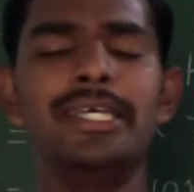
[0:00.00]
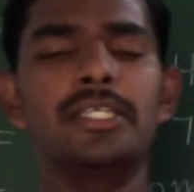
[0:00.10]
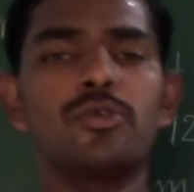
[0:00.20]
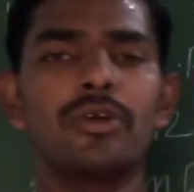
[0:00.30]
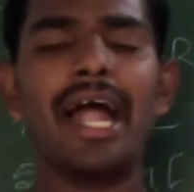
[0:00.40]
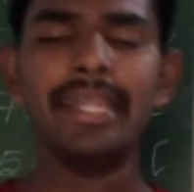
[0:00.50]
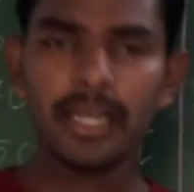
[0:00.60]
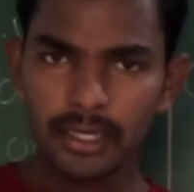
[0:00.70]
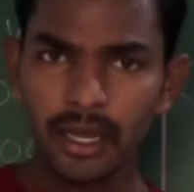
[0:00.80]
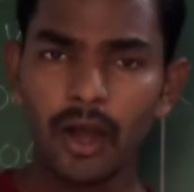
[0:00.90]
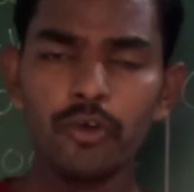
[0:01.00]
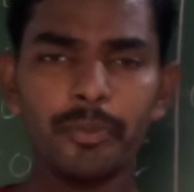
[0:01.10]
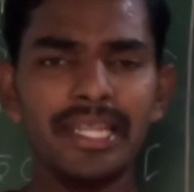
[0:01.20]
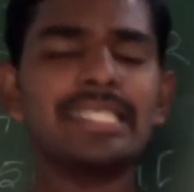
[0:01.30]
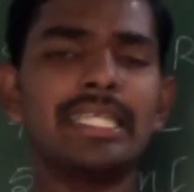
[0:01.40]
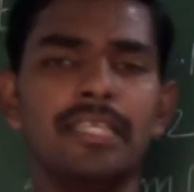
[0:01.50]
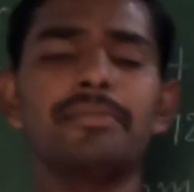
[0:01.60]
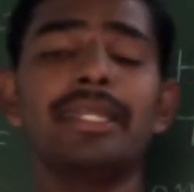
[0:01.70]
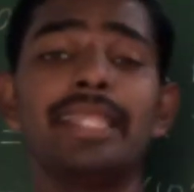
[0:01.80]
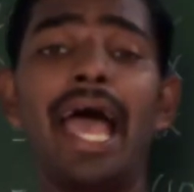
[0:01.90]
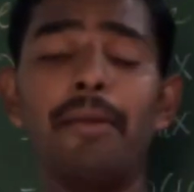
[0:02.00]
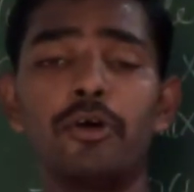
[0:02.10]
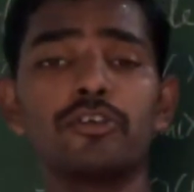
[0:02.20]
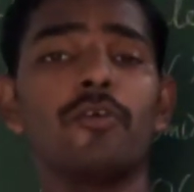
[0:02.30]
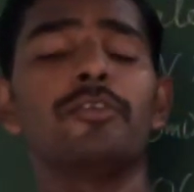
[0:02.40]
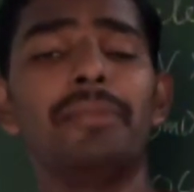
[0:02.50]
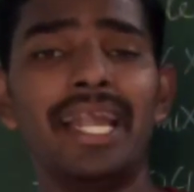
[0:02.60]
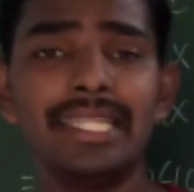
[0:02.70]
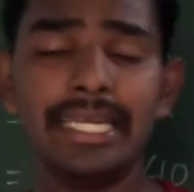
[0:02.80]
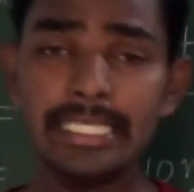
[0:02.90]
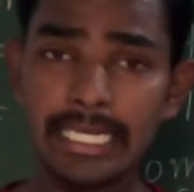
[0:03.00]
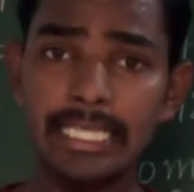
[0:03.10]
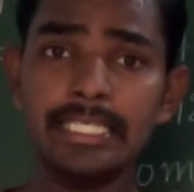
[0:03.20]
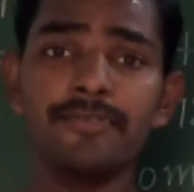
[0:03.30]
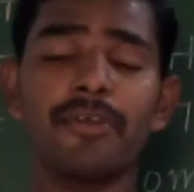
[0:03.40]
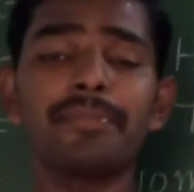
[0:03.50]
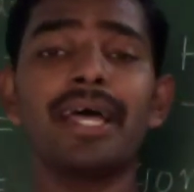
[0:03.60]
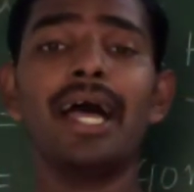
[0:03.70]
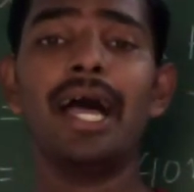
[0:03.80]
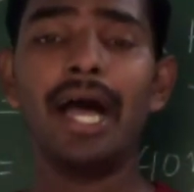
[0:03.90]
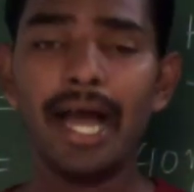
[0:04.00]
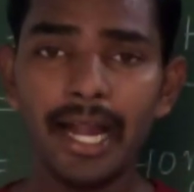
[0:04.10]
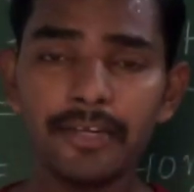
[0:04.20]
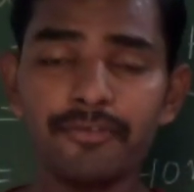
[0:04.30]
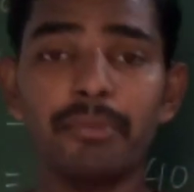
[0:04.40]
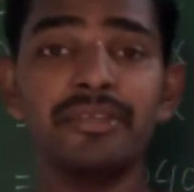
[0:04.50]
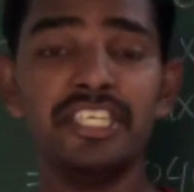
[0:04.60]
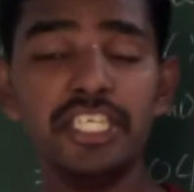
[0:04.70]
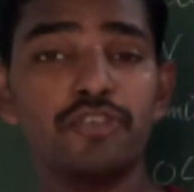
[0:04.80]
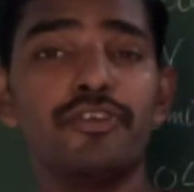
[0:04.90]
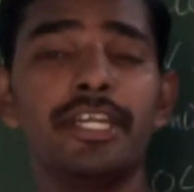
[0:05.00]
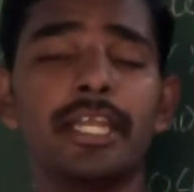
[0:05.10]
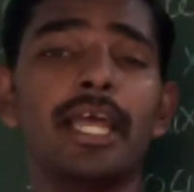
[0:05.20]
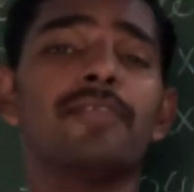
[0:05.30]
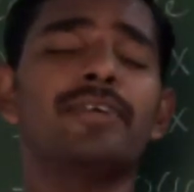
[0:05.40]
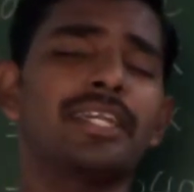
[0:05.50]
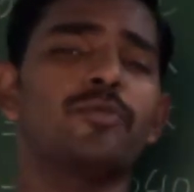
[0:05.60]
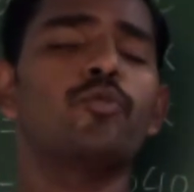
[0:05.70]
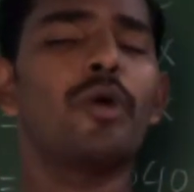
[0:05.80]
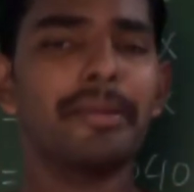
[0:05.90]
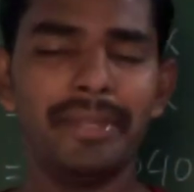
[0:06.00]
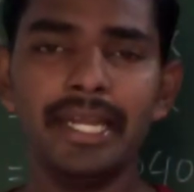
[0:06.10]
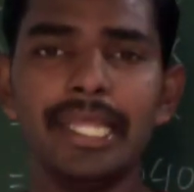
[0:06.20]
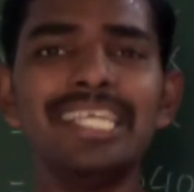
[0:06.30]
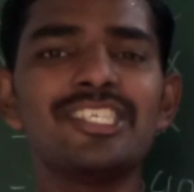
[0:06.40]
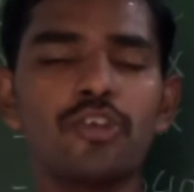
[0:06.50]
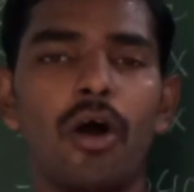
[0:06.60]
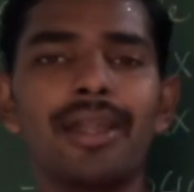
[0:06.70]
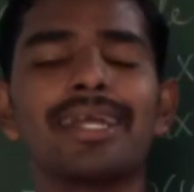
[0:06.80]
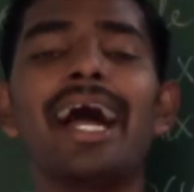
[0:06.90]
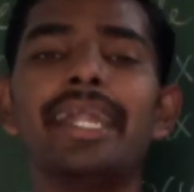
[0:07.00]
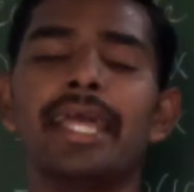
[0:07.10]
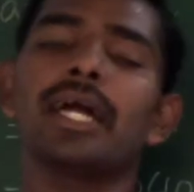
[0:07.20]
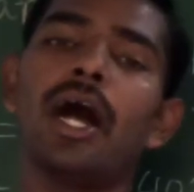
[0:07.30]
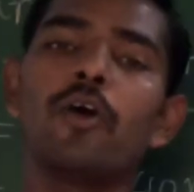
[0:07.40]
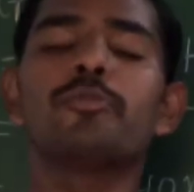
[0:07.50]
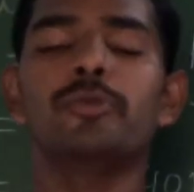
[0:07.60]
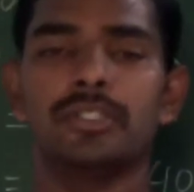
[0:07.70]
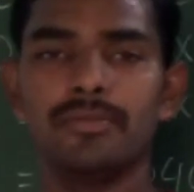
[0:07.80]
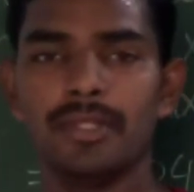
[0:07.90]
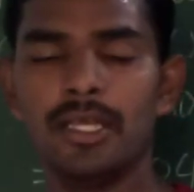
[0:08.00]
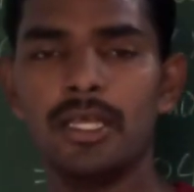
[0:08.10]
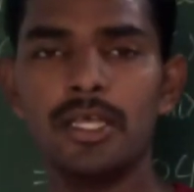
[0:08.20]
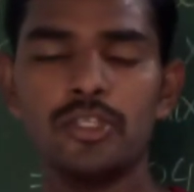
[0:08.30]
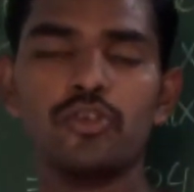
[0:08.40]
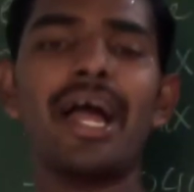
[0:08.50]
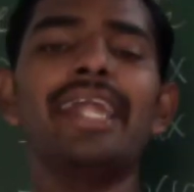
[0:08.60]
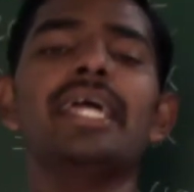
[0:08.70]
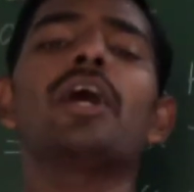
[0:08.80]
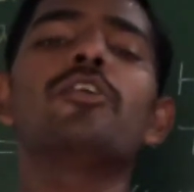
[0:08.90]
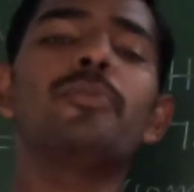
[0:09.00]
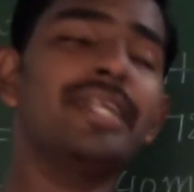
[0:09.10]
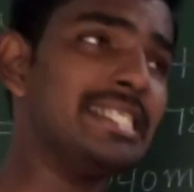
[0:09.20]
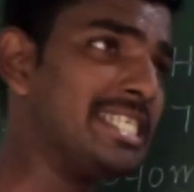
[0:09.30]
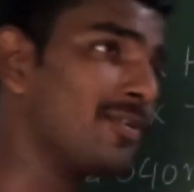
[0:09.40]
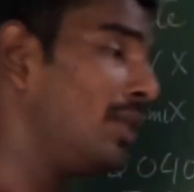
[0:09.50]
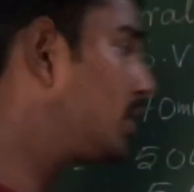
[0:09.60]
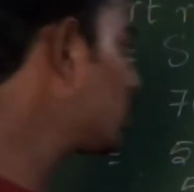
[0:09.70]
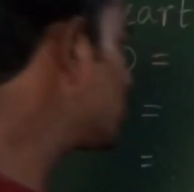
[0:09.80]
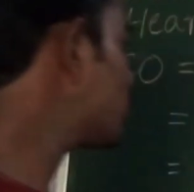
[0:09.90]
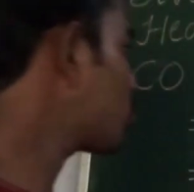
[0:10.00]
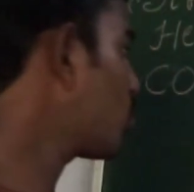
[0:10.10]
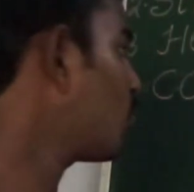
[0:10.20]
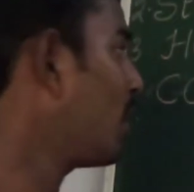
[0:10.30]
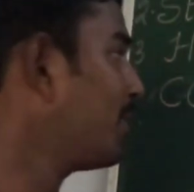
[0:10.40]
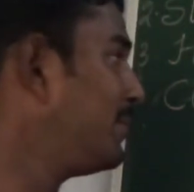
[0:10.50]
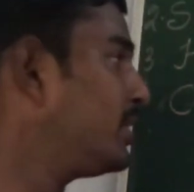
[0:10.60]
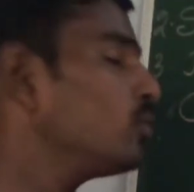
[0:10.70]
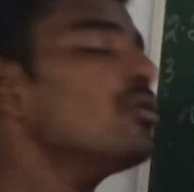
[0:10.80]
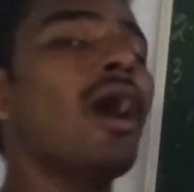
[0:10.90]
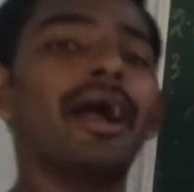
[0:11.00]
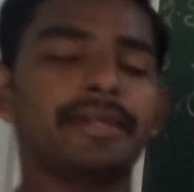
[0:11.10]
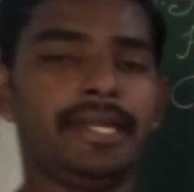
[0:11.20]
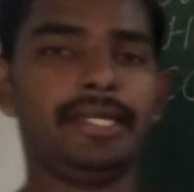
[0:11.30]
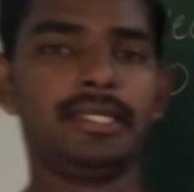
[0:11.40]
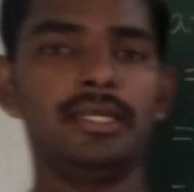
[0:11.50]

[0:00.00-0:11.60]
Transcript: So cardiac the output is nothing but the amount of the blood that is releasing from the heart from each ventricle for 1 minute is called cardiac output. So cardiac output is equal to stroke volume into heart rate.